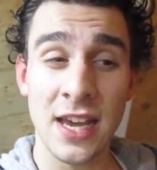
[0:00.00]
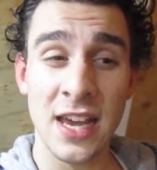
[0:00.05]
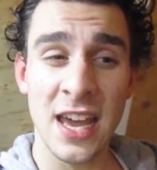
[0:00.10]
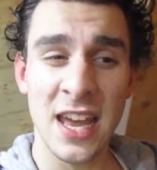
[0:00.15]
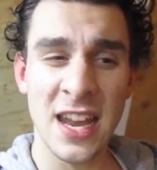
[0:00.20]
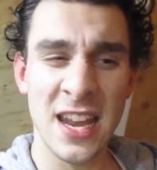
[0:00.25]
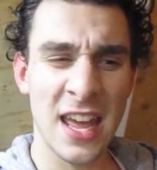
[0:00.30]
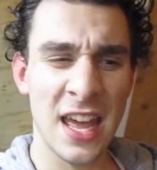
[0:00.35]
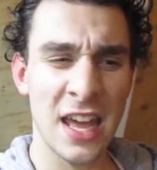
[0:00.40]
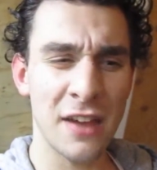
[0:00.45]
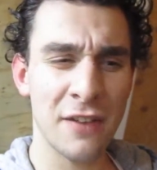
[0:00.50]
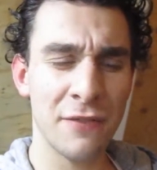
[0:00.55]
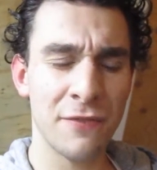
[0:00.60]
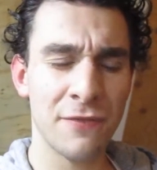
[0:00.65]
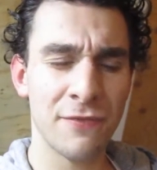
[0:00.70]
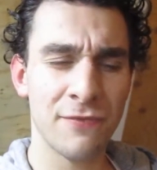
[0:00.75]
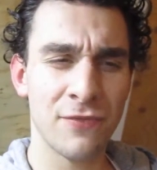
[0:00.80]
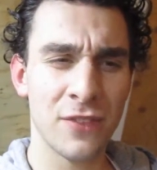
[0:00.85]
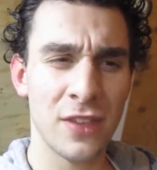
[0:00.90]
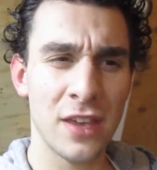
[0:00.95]
and
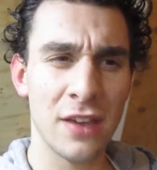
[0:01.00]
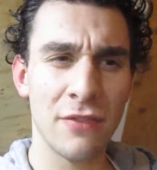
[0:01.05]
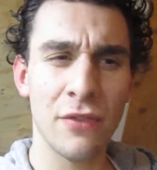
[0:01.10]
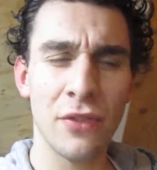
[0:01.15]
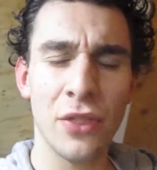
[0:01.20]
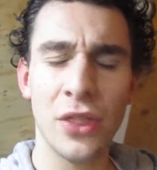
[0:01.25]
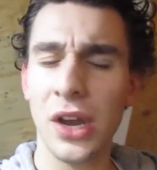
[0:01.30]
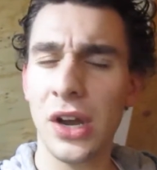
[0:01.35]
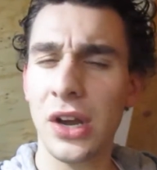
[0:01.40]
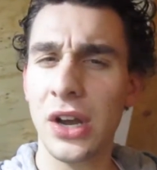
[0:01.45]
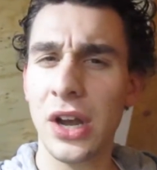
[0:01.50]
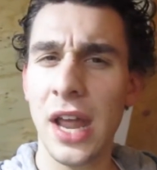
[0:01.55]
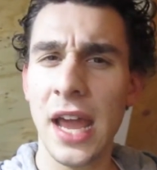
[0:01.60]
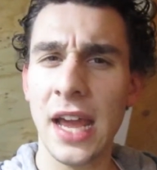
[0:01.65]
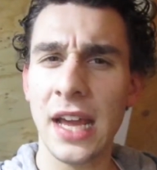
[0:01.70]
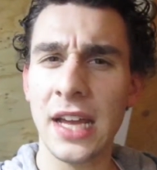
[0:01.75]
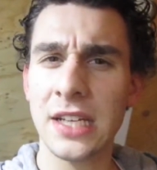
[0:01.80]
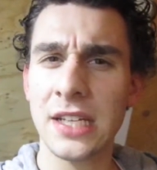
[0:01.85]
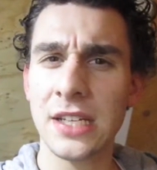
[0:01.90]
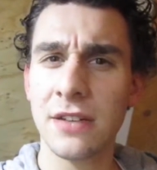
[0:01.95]
have given their
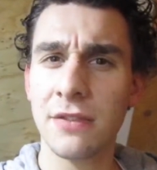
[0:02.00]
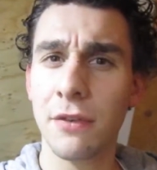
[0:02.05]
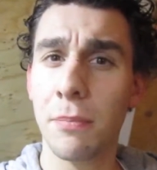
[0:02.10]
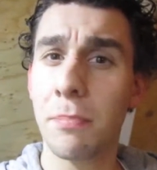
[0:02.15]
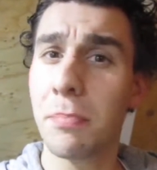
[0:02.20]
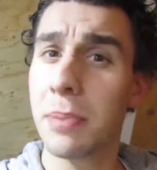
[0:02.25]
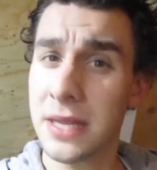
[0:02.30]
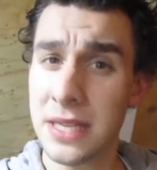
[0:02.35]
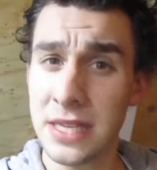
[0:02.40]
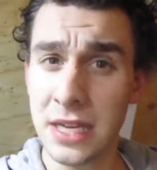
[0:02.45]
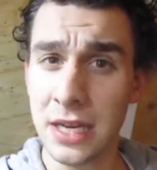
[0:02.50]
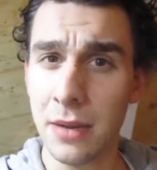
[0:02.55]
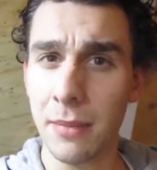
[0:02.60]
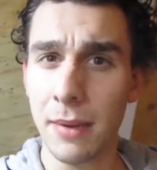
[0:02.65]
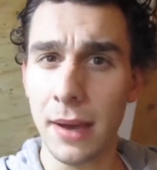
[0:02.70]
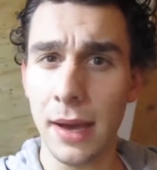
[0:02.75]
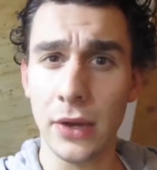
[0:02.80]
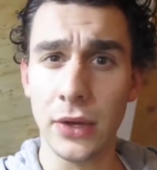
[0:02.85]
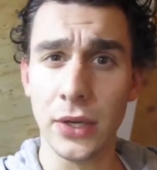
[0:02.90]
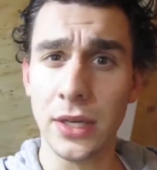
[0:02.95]
negative opinion
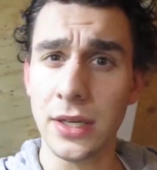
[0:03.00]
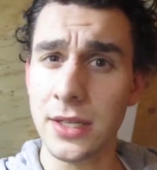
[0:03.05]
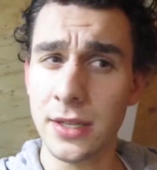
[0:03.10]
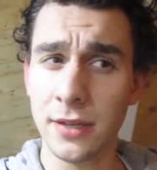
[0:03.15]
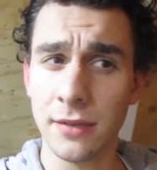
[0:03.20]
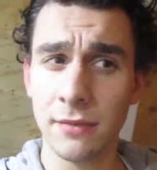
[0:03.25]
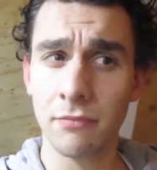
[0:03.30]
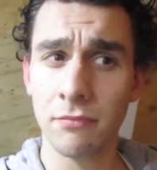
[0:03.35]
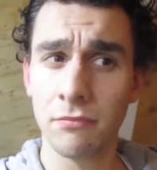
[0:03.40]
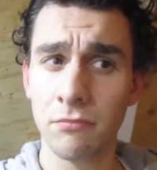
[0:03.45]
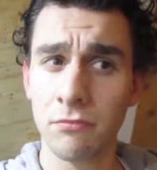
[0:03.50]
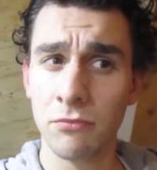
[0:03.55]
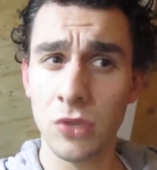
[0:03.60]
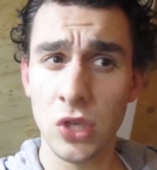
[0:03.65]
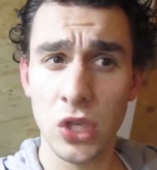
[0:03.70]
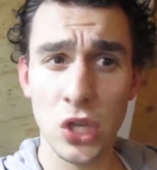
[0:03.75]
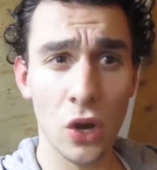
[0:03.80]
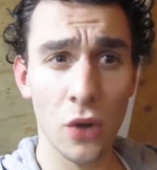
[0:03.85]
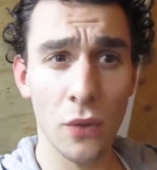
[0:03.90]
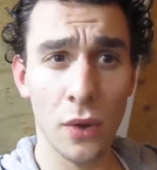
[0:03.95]
about it.
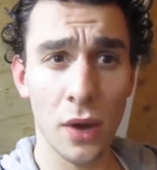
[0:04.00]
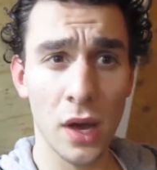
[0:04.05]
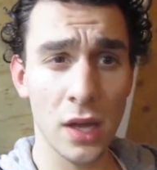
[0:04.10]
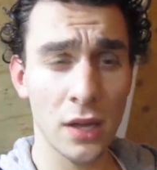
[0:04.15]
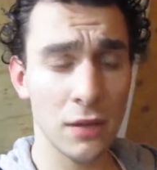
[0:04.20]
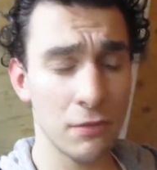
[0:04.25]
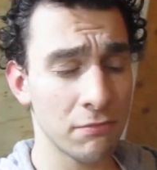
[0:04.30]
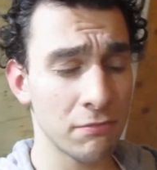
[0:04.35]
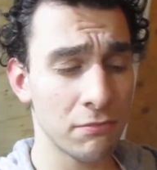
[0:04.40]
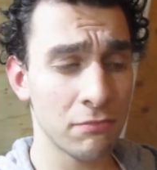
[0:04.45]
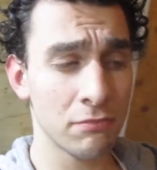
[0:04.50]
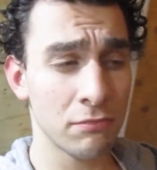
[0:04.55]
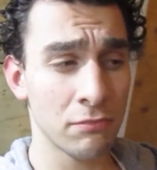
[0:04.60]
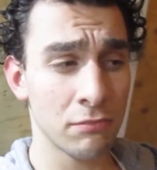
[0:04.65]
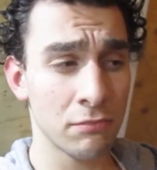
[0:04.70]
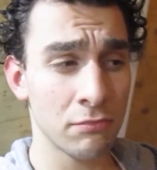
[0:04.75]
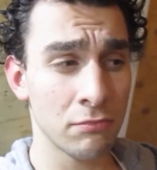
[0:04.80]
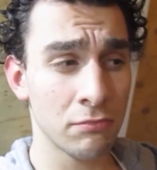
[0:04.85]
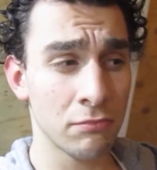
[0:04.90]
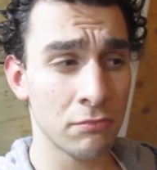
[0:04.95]
Don't know why,
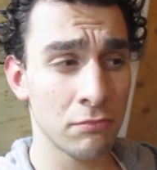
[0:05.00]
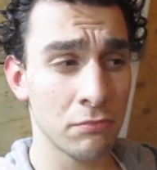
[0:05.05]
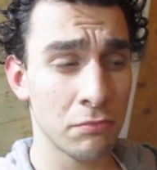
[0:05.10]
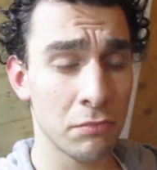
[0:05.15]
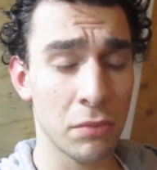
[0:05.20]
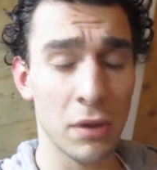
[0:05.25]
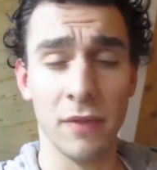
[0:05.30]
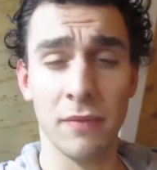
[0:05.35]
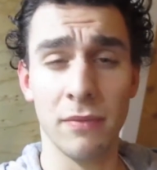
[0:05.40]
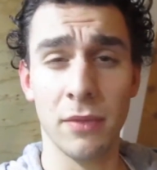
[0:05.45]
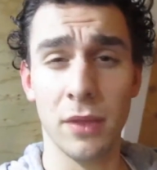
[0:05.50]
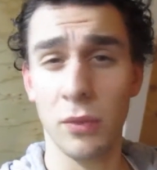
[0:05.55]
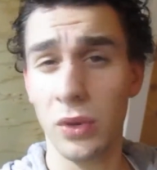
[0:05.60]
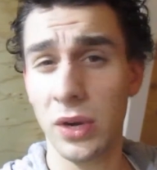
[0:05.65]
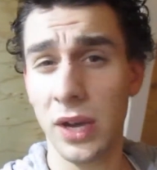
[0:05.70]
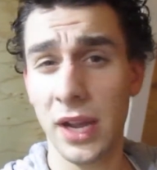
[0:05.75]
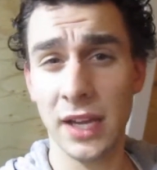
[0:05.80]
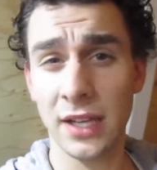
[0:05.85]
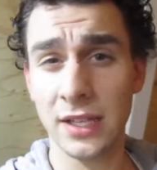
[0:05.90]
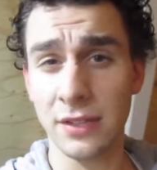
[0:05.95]
but they were
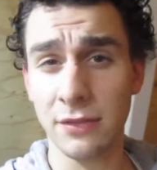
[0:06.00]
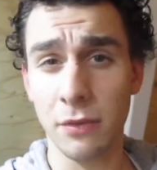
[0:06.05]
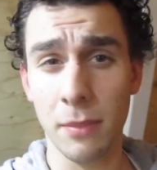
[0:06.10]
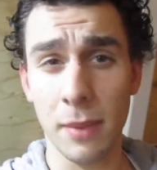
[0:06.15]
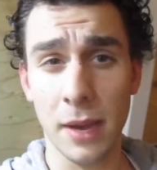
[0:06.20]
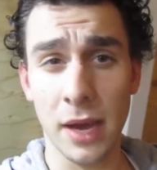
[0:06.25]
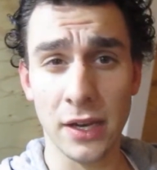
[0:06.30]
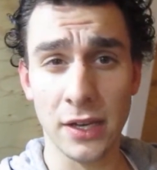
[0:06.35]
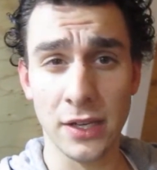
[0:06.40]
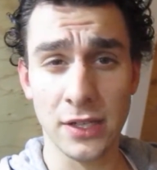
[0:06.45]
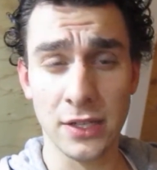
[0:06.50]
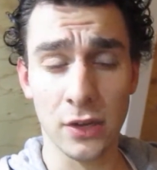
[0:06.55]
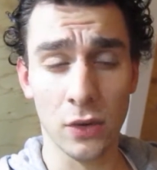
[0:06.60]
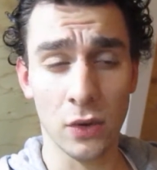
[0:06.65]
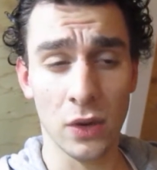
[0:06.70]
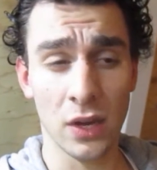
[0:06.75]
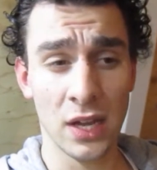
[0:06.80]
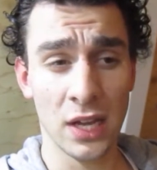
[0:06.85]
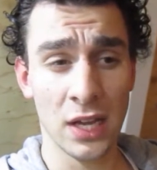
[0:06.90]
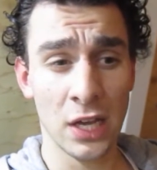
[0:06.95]
negative about it,
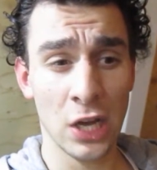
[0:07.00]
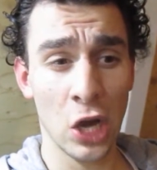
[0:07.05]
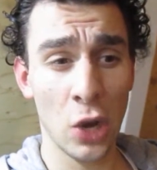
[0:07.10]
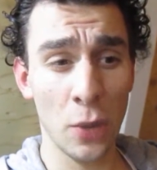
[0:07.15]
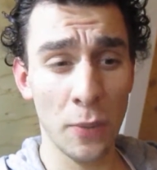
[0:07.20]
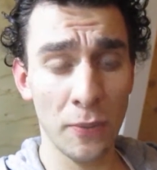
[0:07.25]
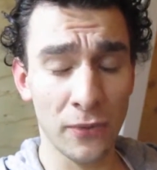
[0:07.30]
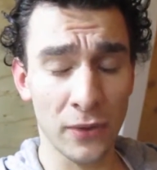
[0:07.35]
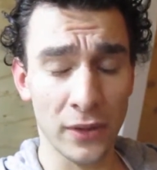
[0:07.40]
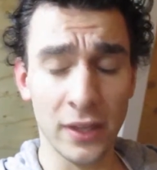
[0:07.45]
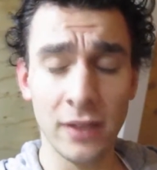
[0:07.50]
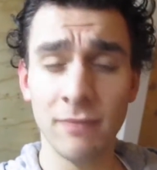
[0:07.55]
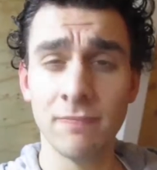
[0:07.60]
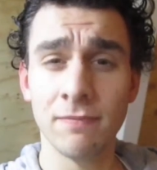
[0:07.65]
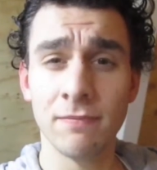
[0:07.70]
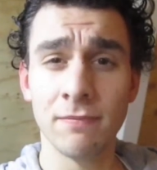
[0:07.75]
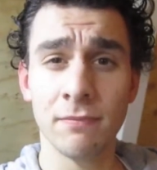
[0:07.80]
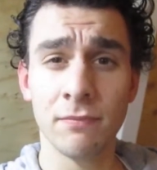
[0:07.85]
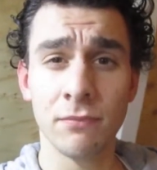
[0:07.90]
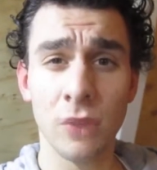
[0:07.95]
so hopefully
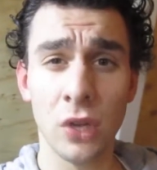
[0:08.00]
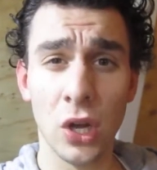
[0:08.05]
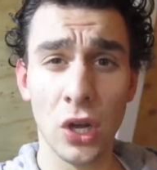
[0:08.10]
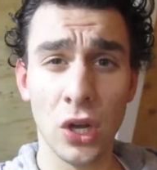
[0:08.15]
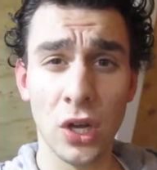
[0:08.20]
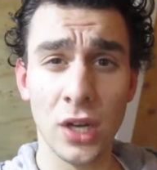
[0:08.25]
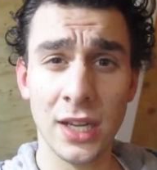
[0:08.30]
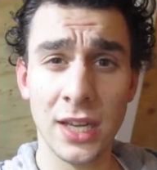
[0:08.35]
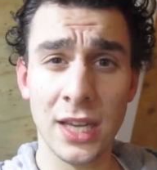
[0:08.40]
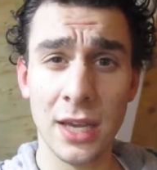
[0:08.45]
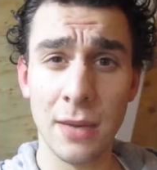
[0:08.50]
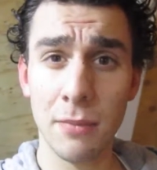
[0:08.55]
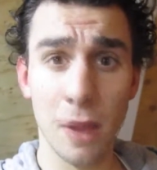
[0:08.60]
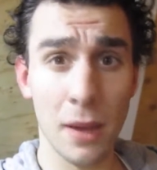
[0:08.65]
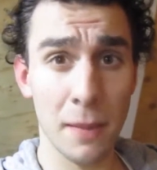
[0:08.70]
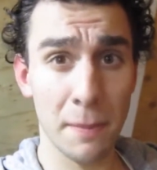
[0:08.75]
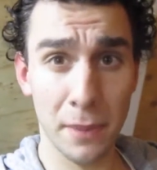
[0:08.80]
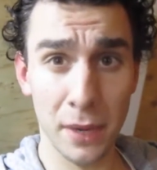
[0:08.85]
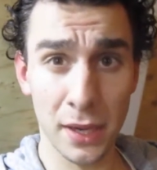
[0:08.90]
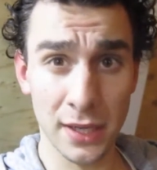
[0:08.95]
they're not gonna kick
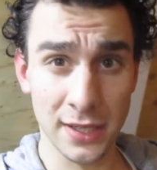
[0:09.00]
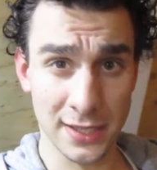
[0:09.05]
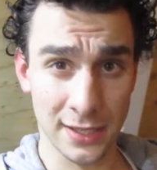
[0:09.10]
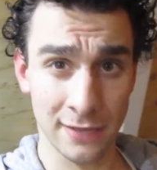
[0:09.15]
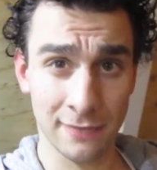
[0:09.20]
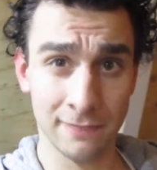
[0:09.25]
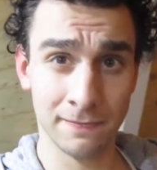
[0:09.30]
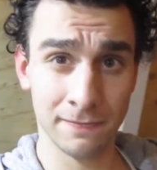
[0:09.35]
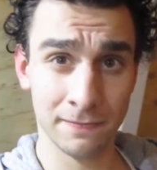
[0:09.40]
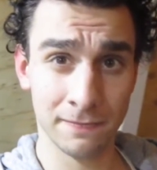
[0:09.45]
my butt.